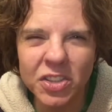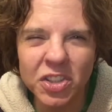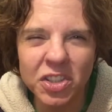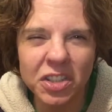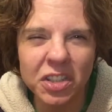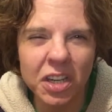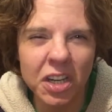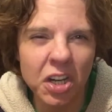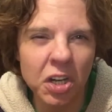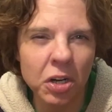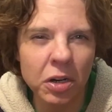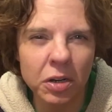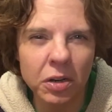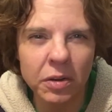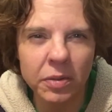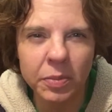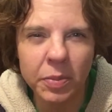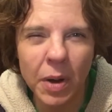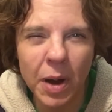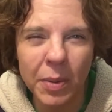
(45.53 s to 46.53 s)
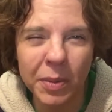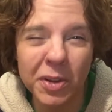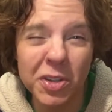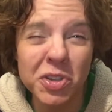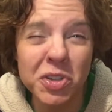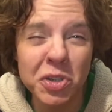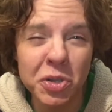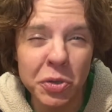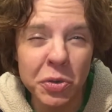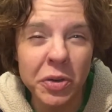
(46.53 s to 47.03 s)
year, probably
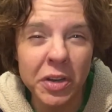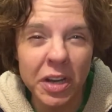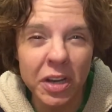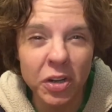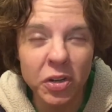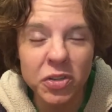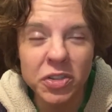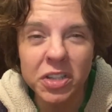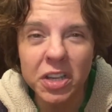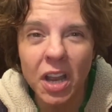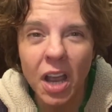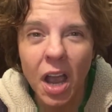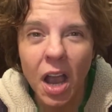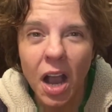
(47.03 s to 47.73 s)
2 years.